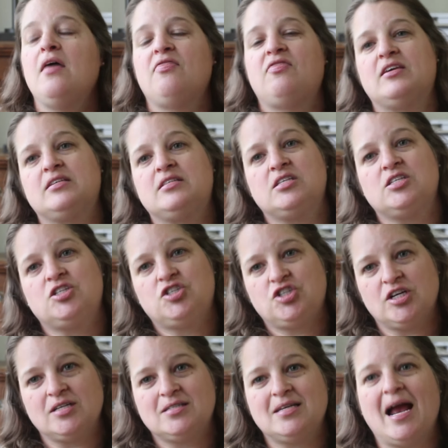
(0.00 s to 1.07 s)
This is
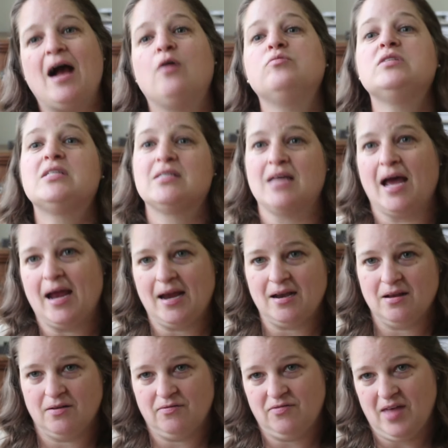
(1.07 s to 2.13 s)
just outside
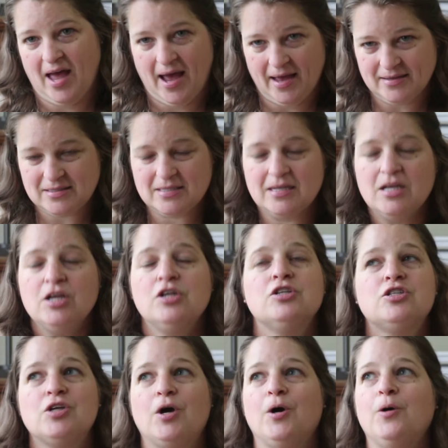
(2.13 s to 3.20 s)
of that.
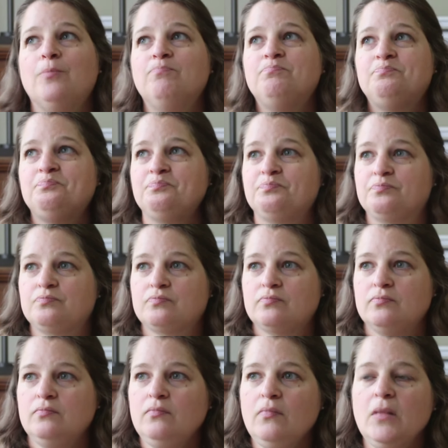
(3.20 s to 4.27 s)
So
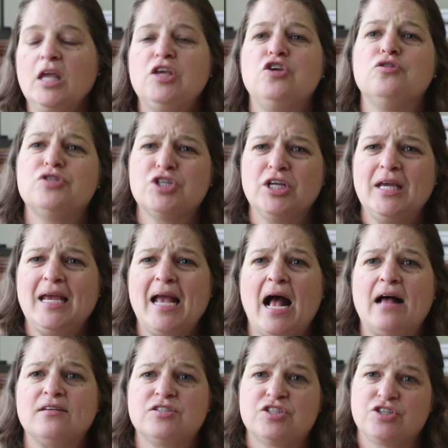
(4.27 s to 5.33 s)
usually
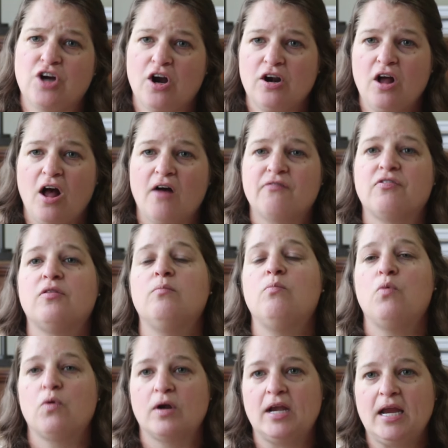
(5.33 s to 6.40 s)
I'll start off the
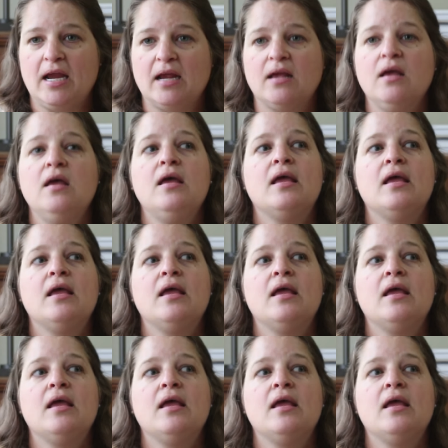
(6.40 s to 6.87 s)
morning